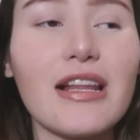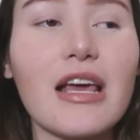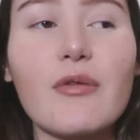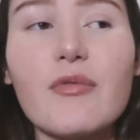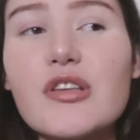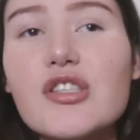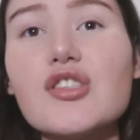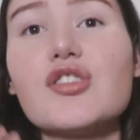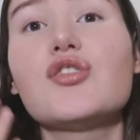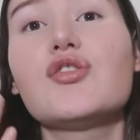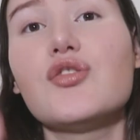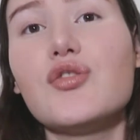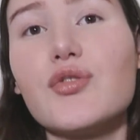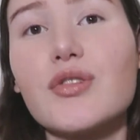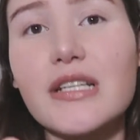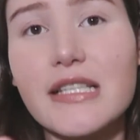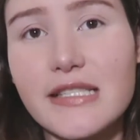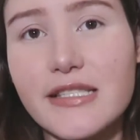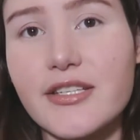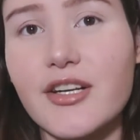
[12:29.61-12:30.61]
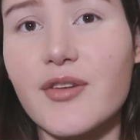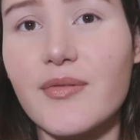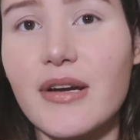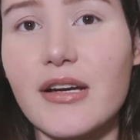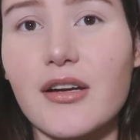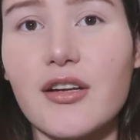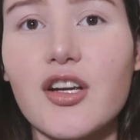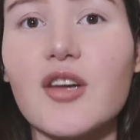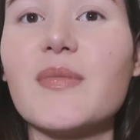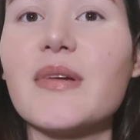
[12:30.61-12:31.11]
Like, what do you consider
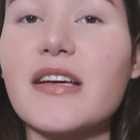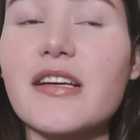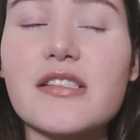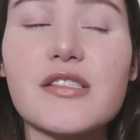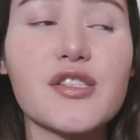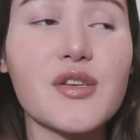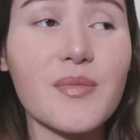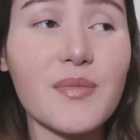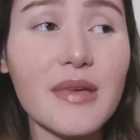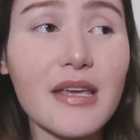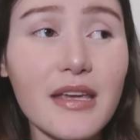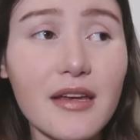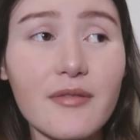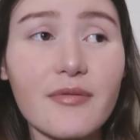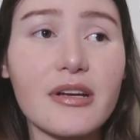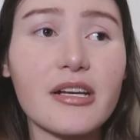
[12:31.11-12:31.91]
regular? Because to me,